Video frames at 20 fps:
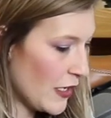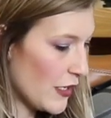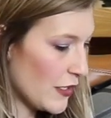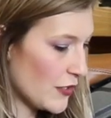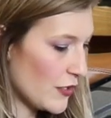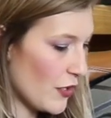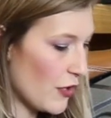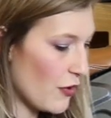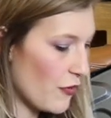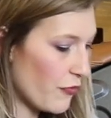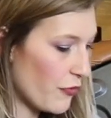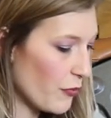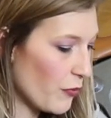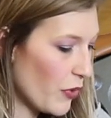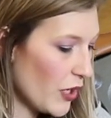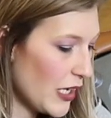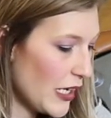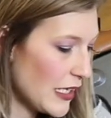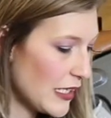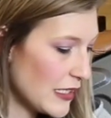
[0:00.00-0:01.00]
So from
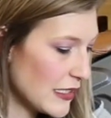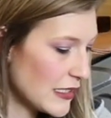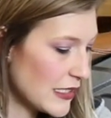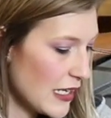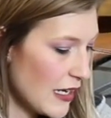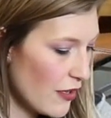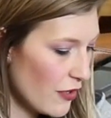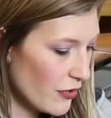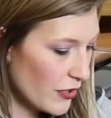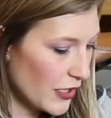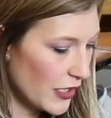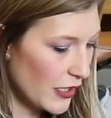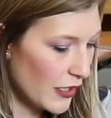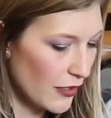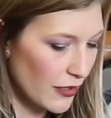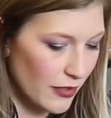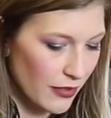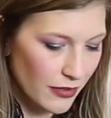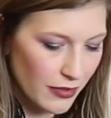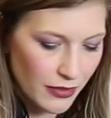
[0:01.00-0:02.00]
what I can tell
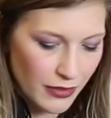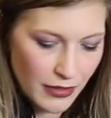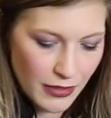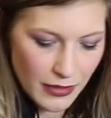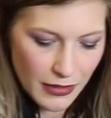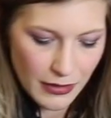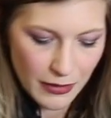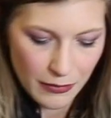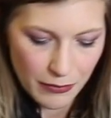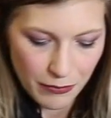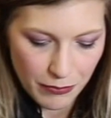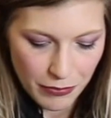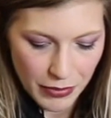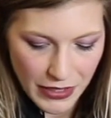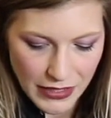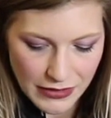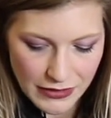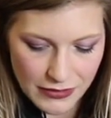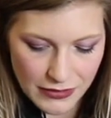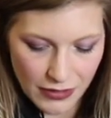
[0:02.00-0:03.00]
here,
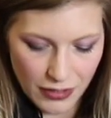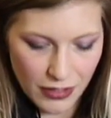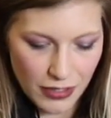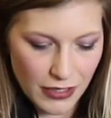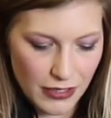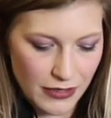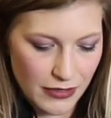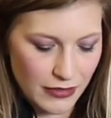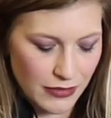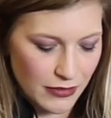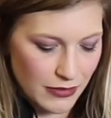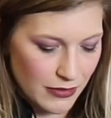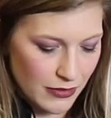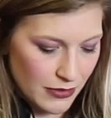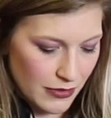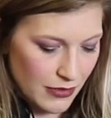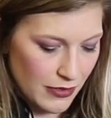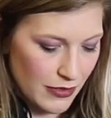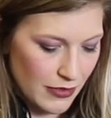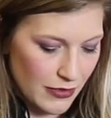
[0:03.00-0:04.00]
based on
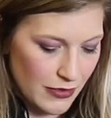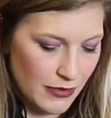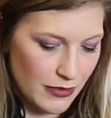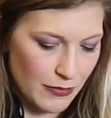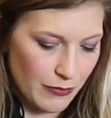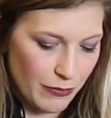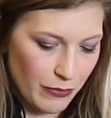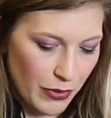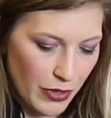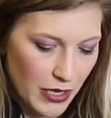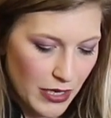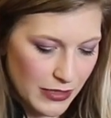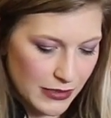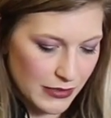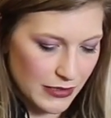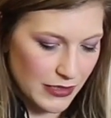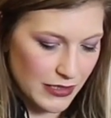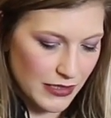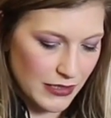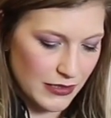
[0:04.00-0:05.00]
the
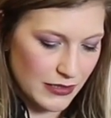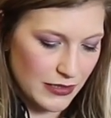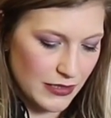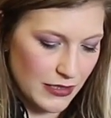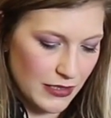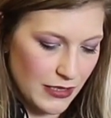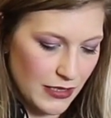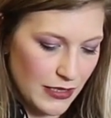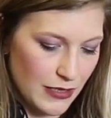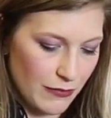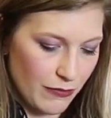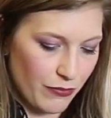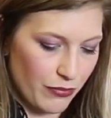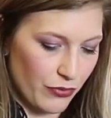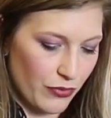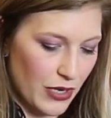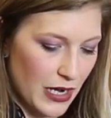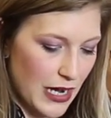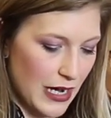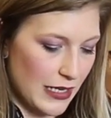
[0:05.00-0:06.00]
boxes and
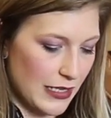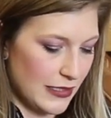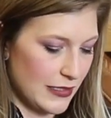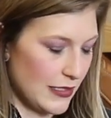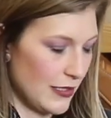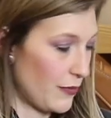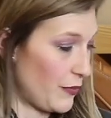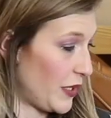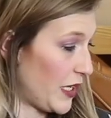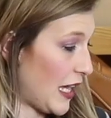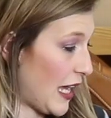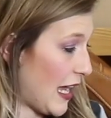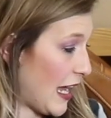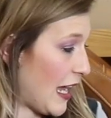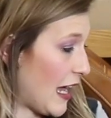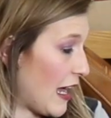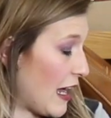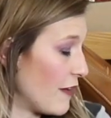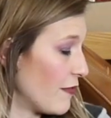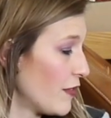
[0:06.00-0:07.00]
brackets that we
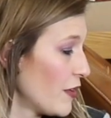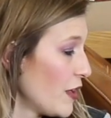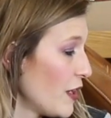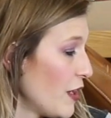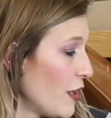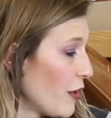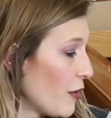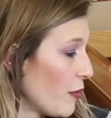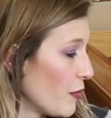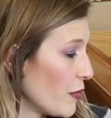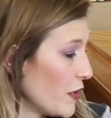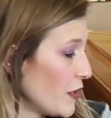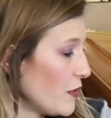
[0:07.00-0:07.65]
have, we